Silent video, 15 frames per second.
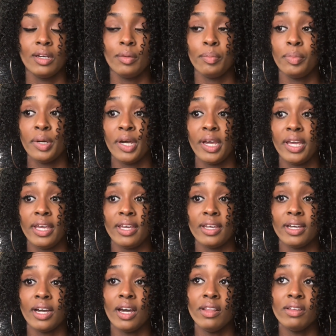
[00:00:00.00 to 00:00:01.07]
But
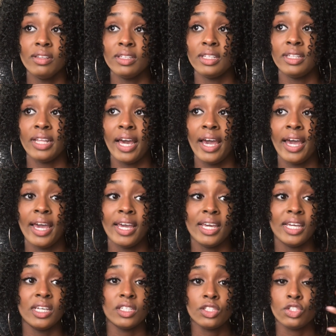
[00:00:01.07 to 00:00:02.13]
other than that,
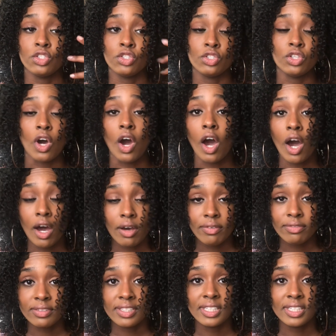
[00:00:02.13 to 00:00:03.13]
it's soft.